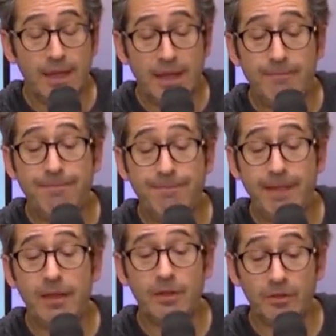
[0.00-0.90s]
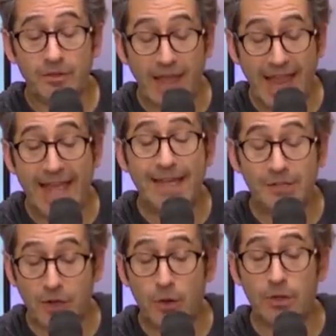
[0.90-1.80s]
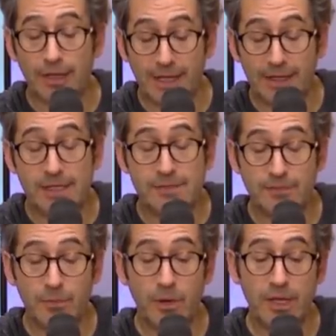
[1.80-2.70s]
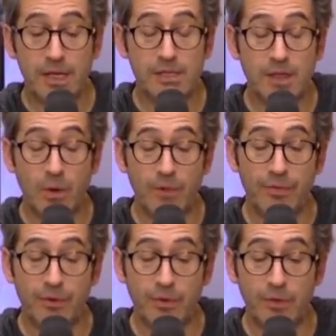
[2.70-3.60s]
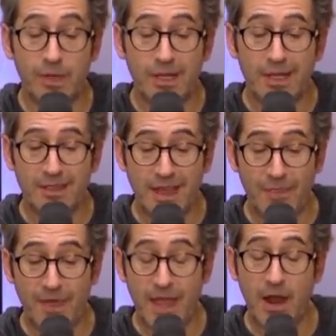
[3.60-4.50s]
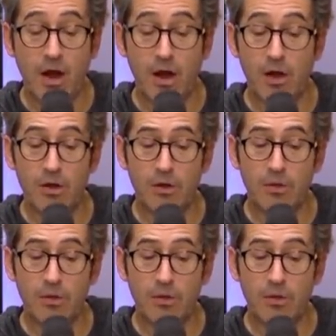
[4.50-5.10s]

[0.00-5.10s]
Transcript: it feels anecdotally, at least from what he's going through, that they are